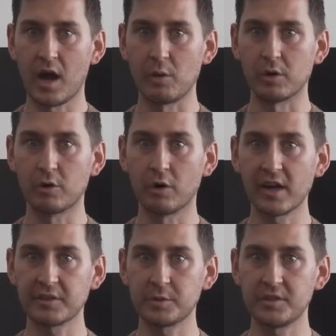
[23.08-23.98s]
Our core
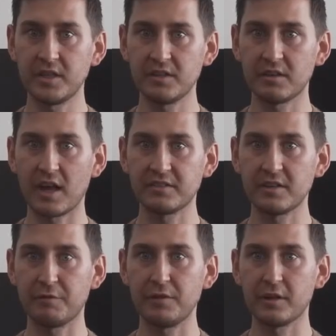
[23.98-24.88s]
expertise lies
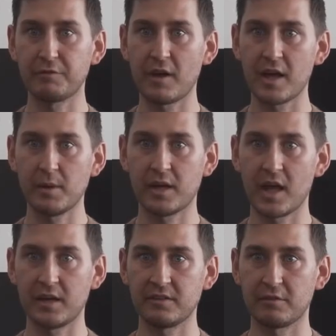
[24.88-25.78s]
in the field of flight
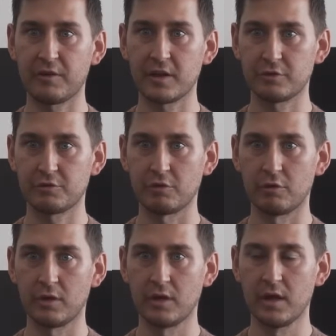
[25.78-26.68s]
mechanics and flight
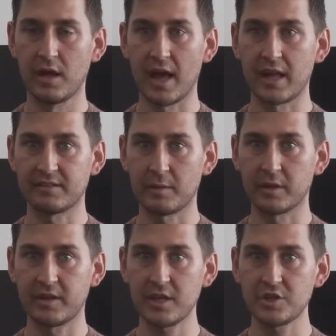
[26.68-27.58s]
control, and its
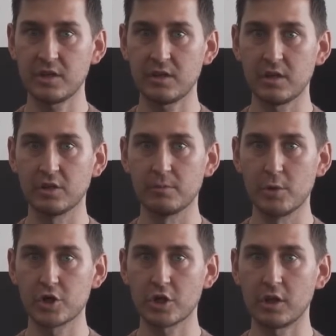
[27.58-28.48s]
application in
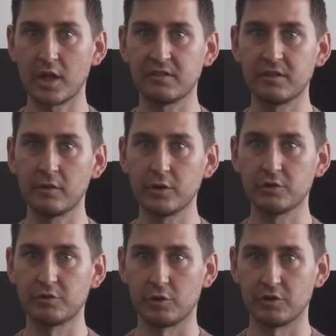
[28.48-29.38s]
commercial and civil
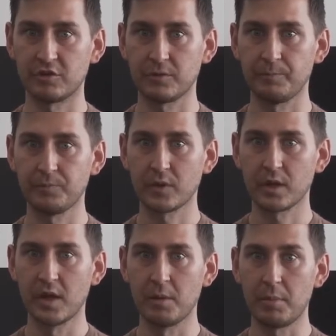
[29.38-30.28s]
use drones.
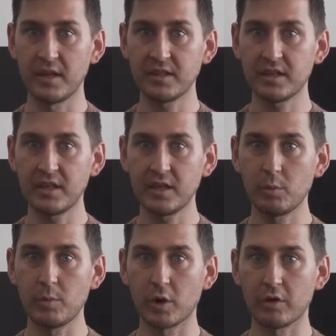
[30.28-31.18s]
Basically,
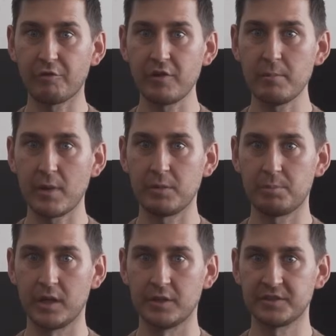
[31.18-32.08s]
we work on three main
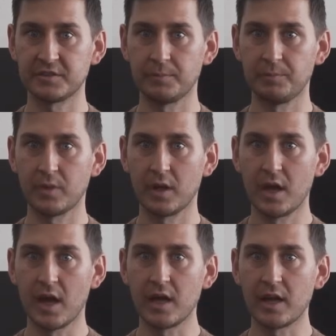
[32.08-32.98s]
pillars.
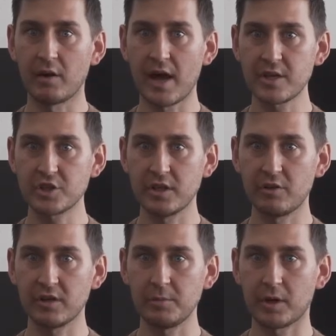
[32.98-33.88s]
In our
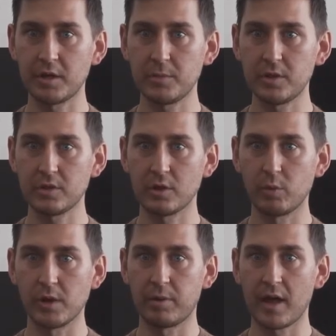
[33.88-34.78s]
engineering department,
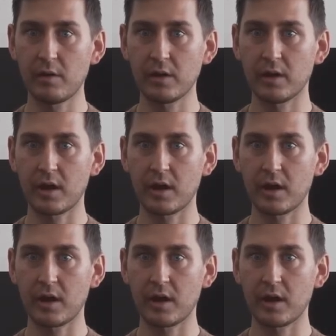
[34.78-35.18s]
we apply